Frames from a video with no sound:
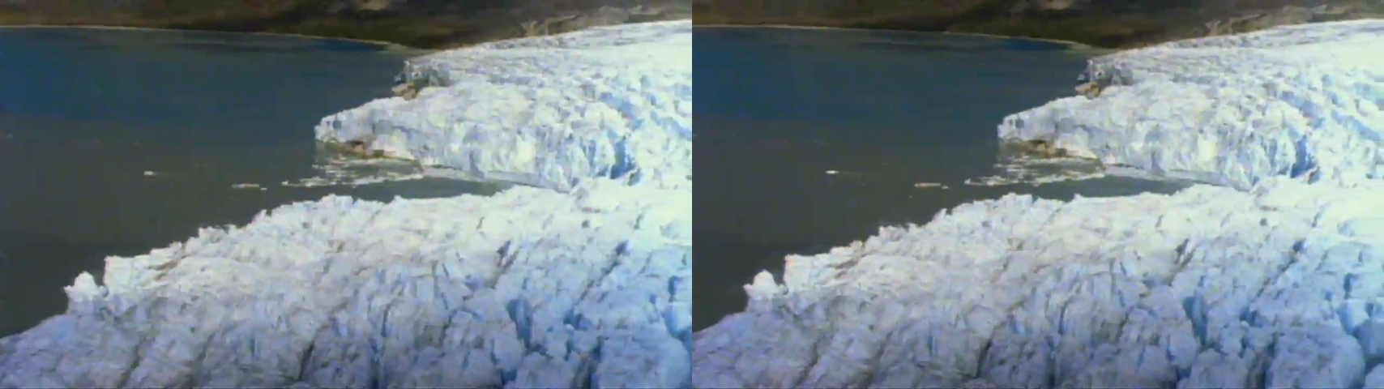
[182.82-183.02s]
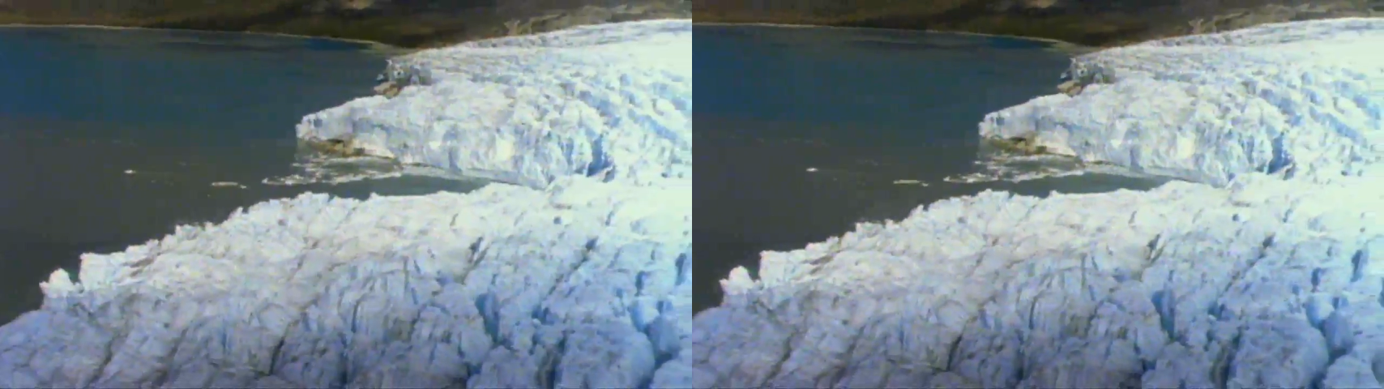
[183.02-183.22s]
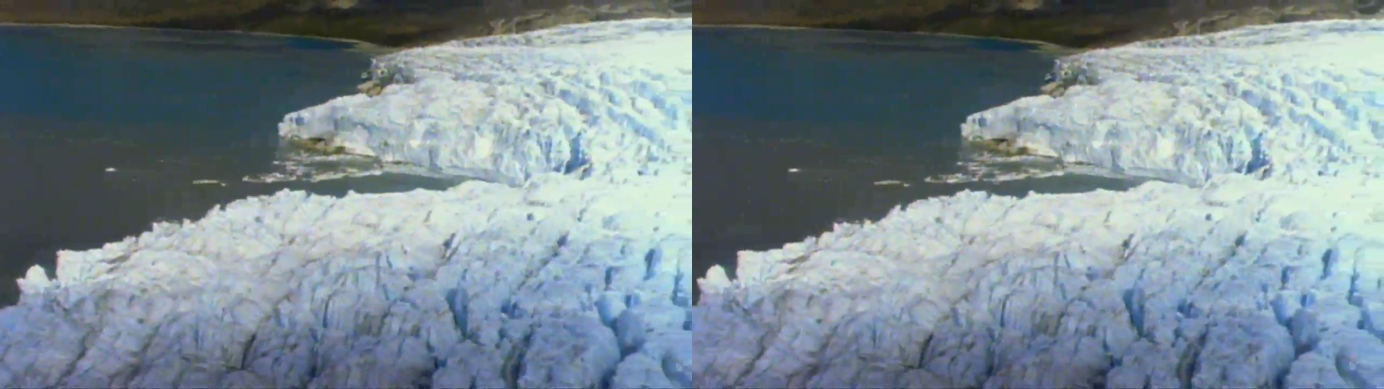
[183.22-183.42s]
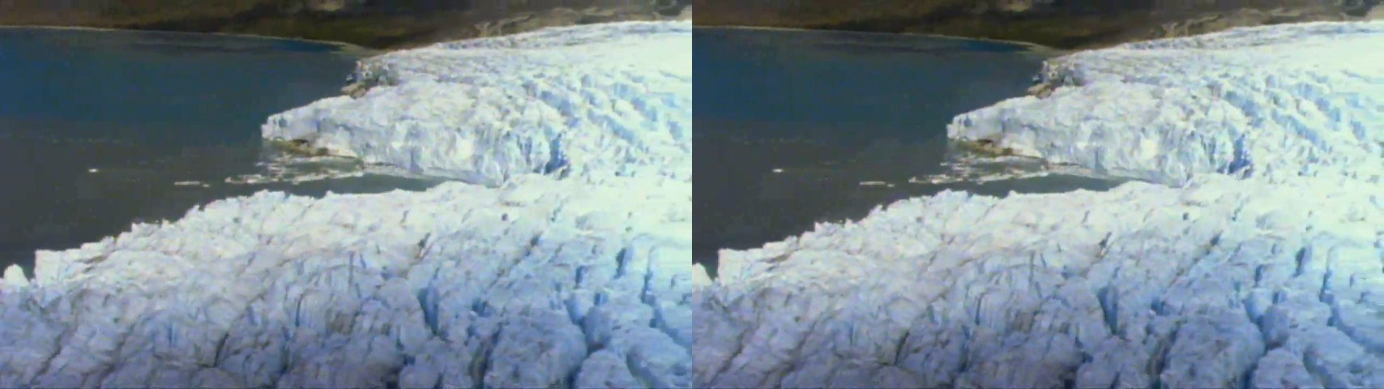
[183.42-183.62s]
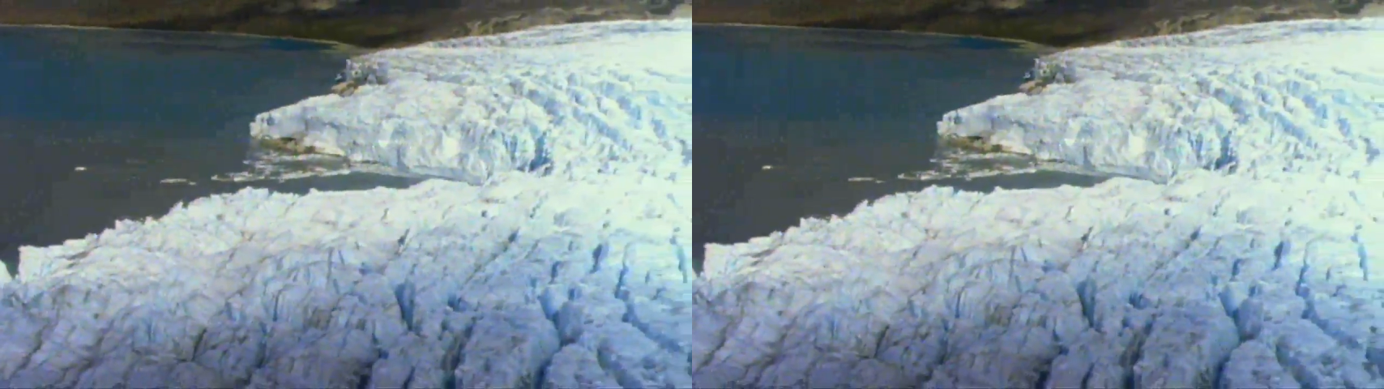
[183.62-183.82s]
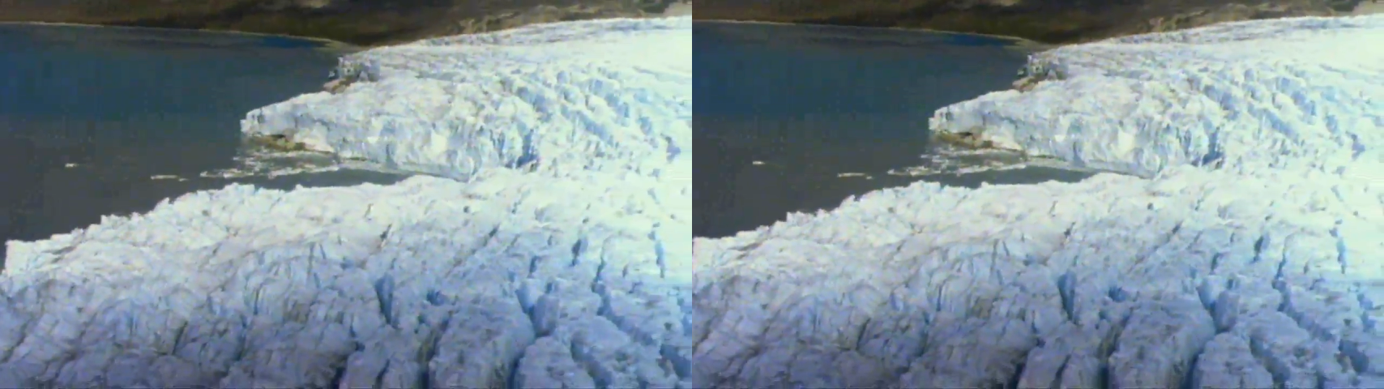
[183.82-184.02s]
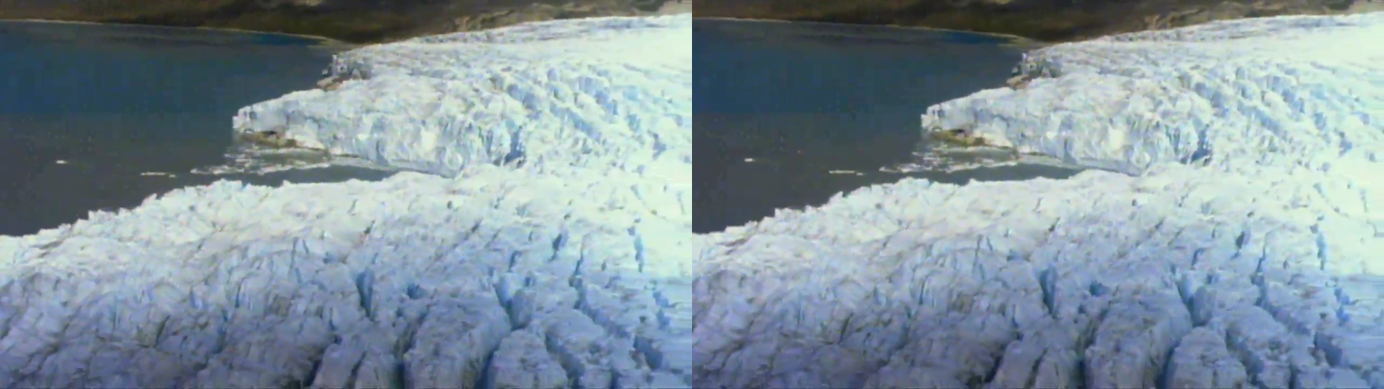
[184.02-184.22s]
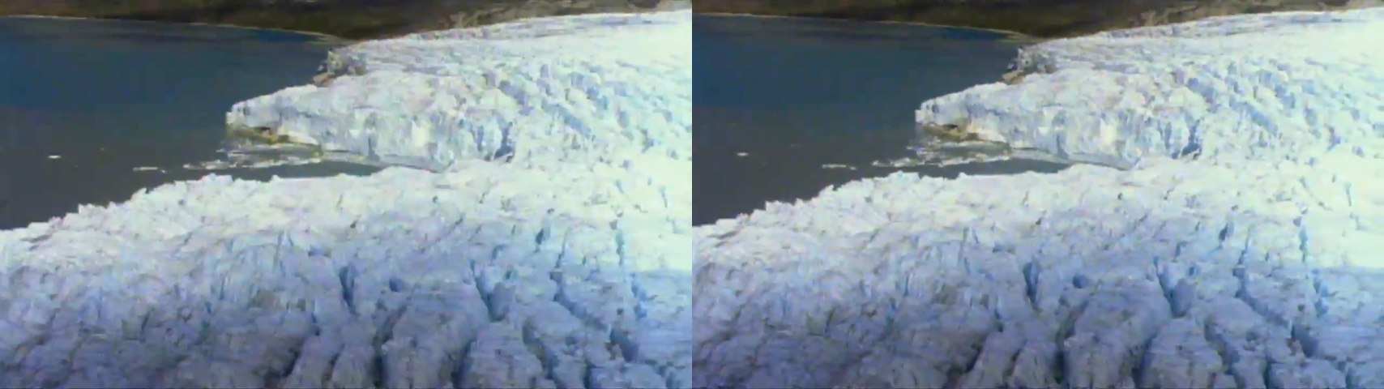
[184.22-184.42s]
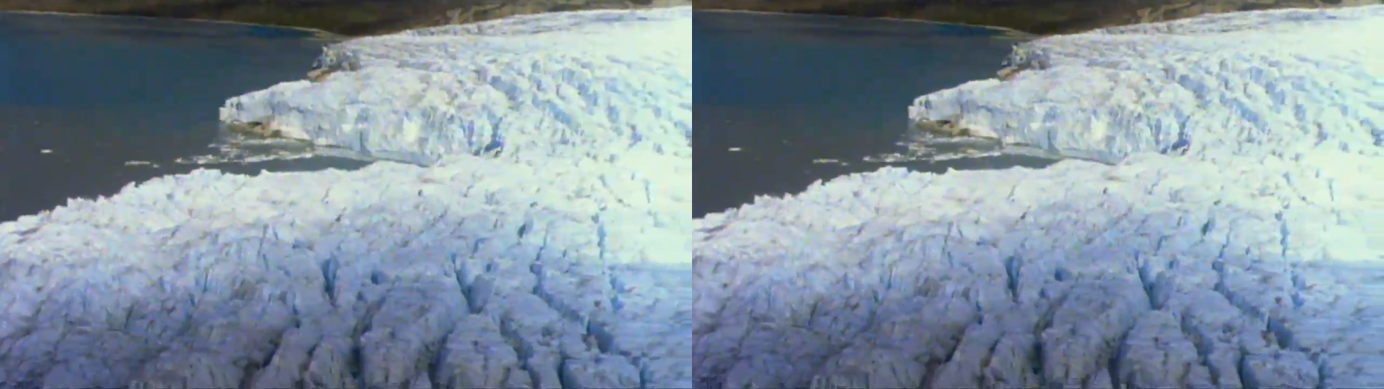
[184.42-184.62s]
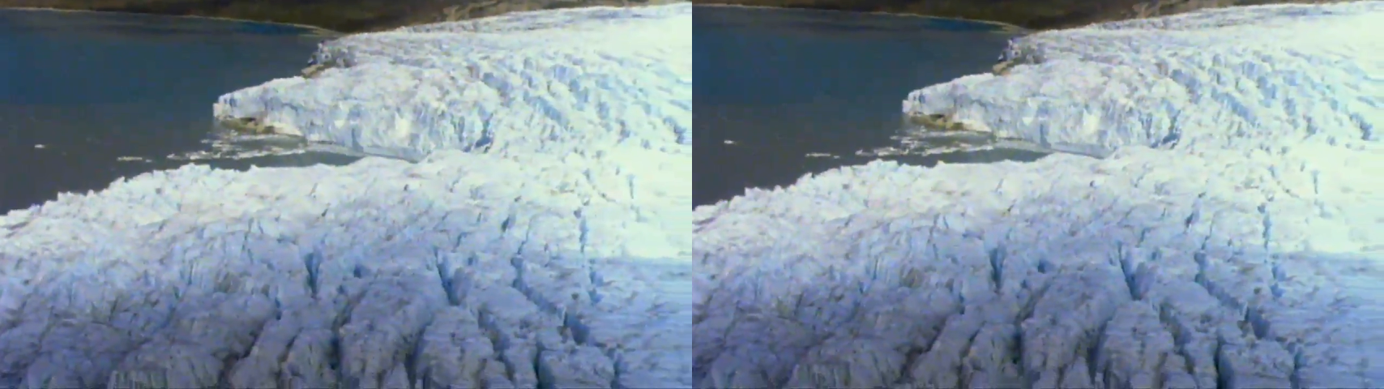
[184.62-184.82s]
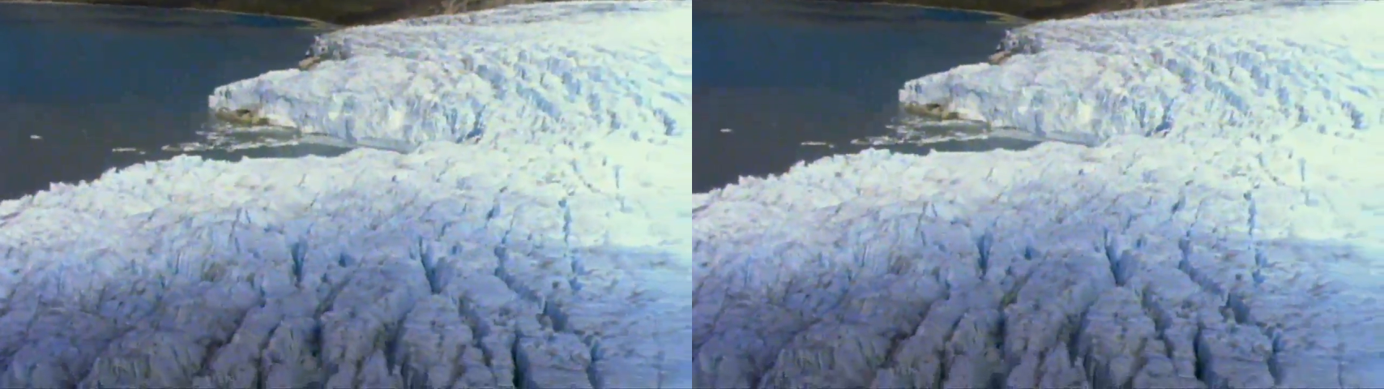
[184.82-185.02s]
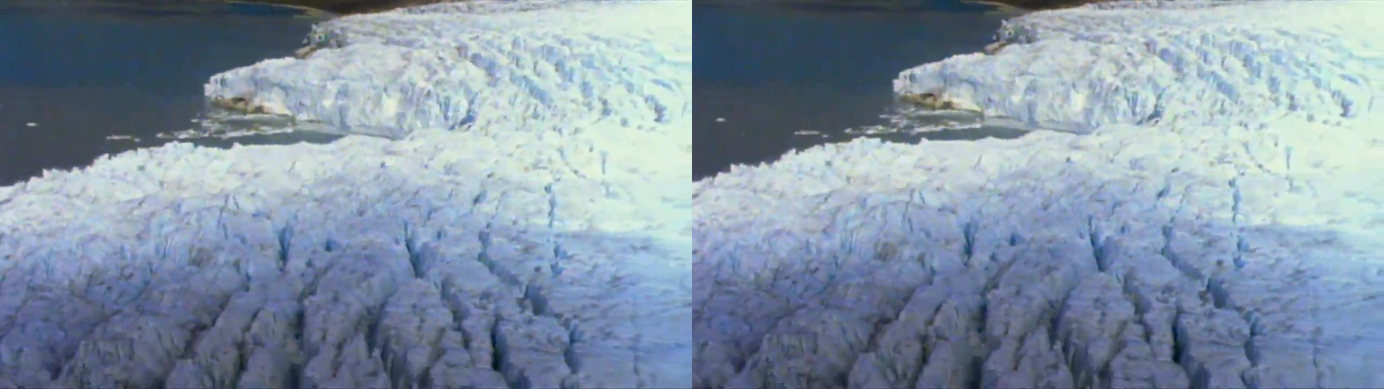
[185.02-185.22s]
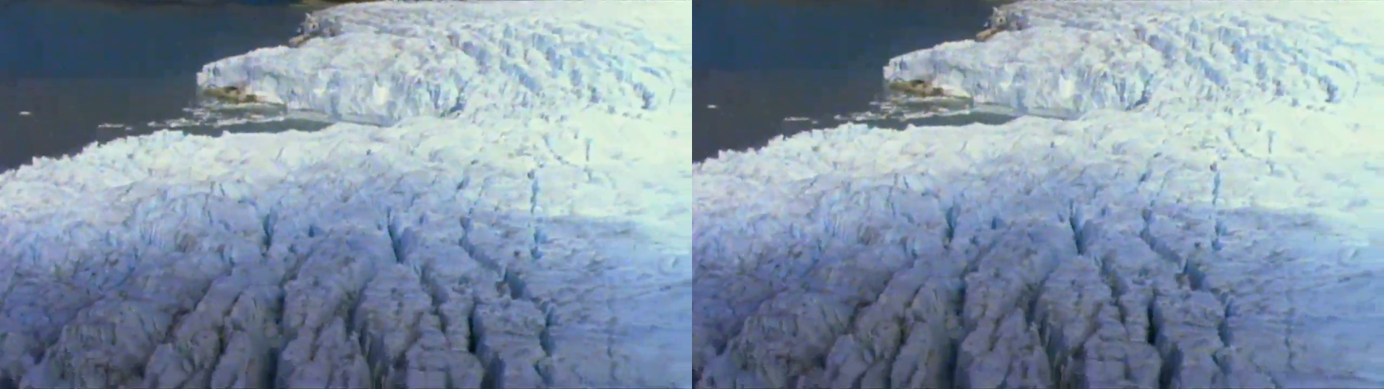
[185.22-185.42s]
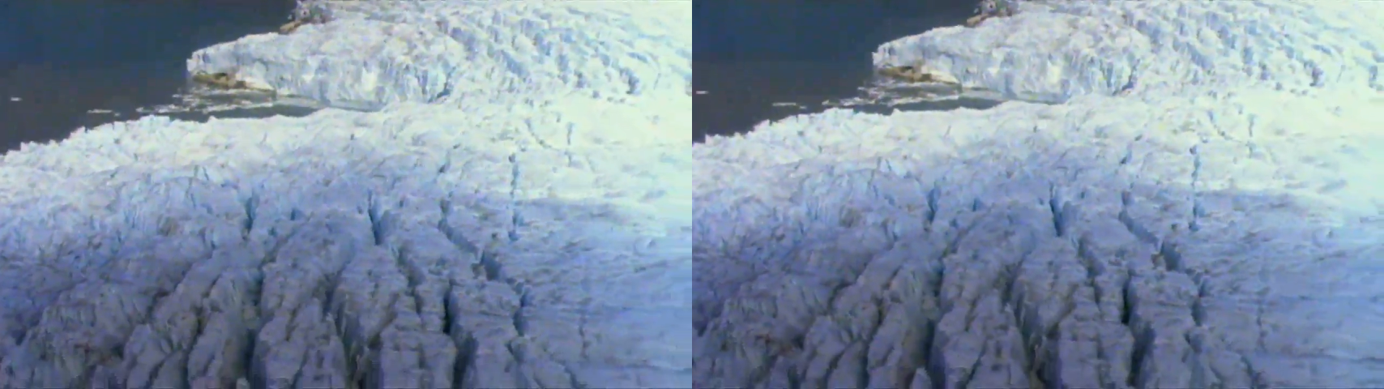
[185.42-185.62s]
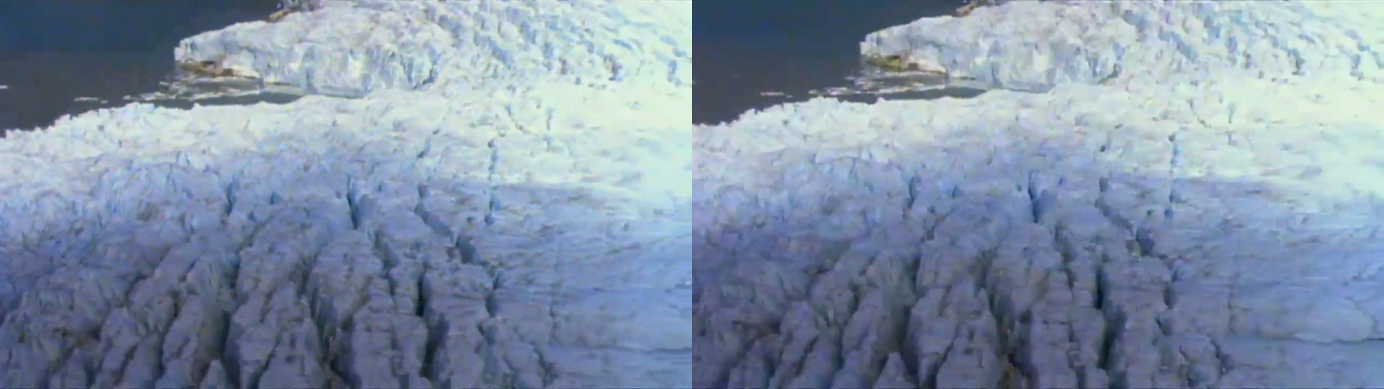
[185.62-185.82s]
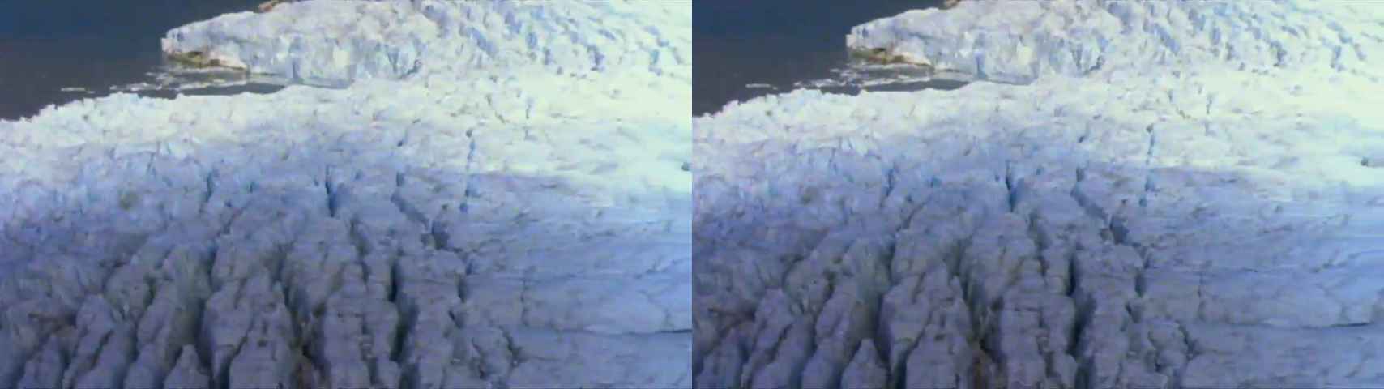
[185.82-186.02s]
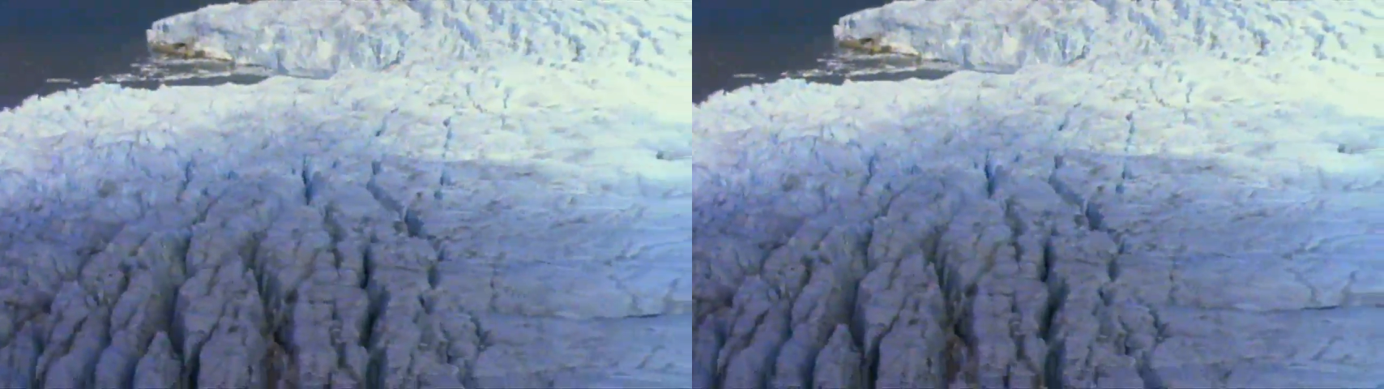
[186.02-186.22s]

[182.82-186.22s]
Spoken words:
No face is visible, so there are no lips to read.